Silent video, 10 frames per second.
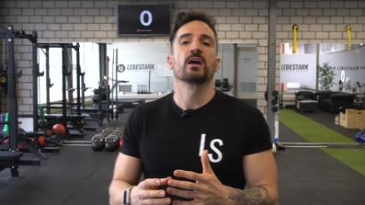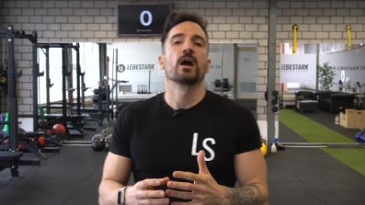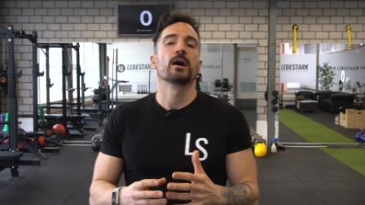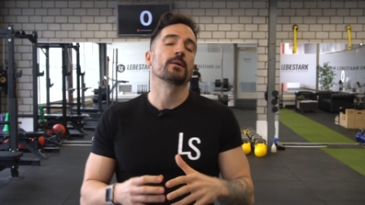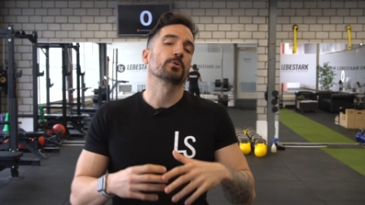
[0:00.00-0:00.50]

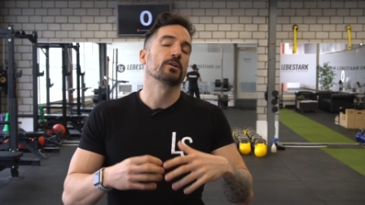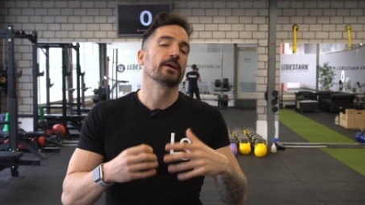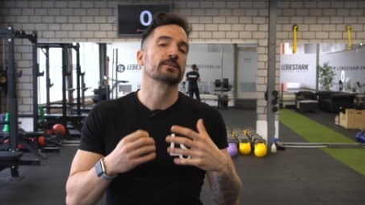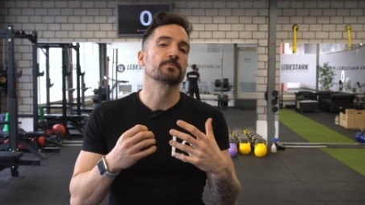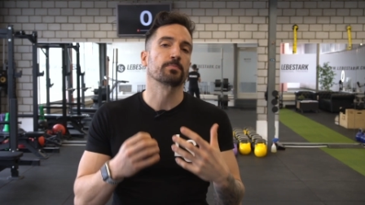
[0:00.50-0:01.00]
and I'm going to
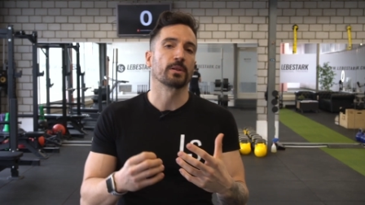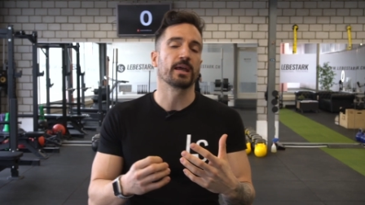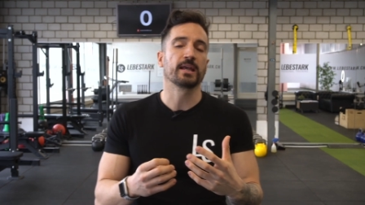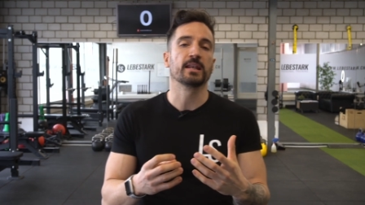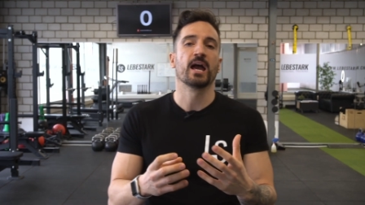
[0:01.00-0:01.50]

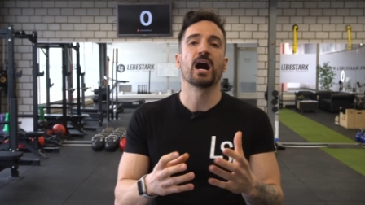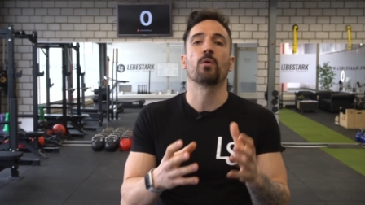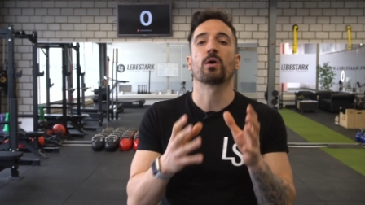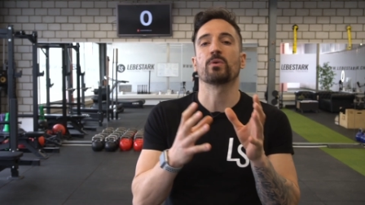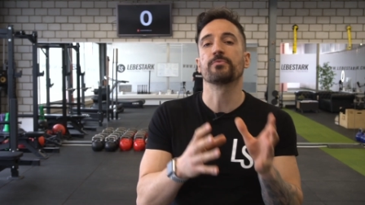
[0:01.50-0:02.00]
explain how
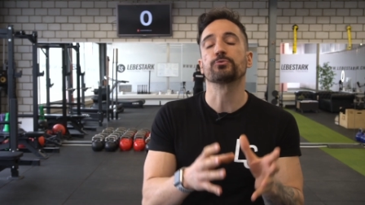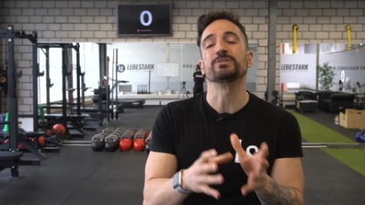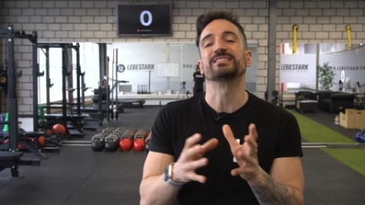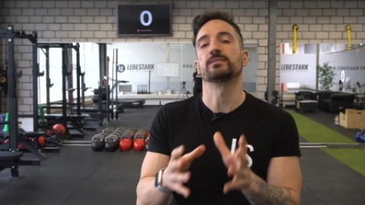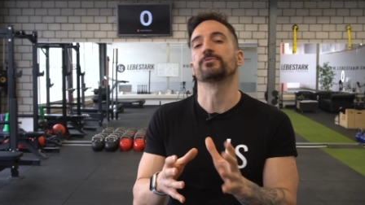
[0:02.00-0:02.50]
I went through
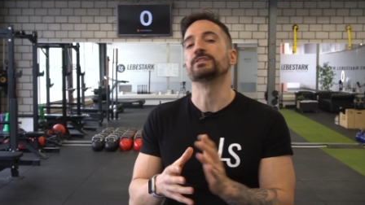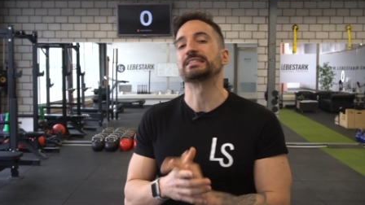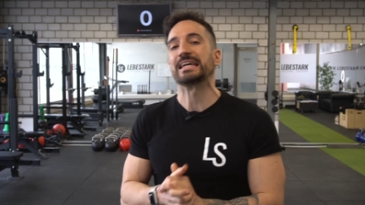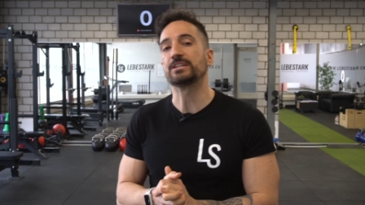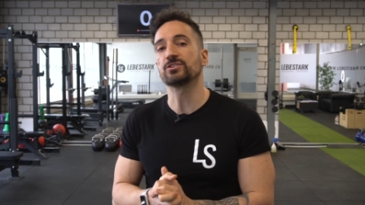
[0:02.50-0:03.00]
these different
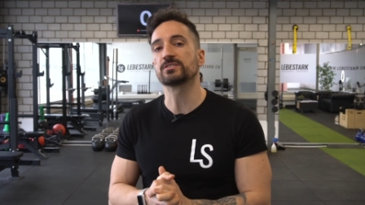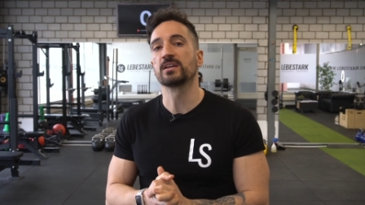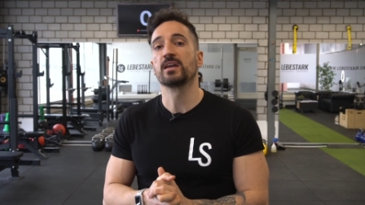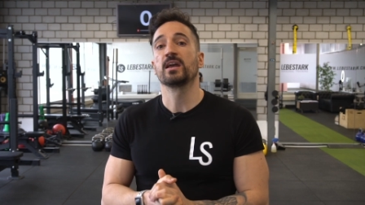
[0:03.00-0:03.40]
stages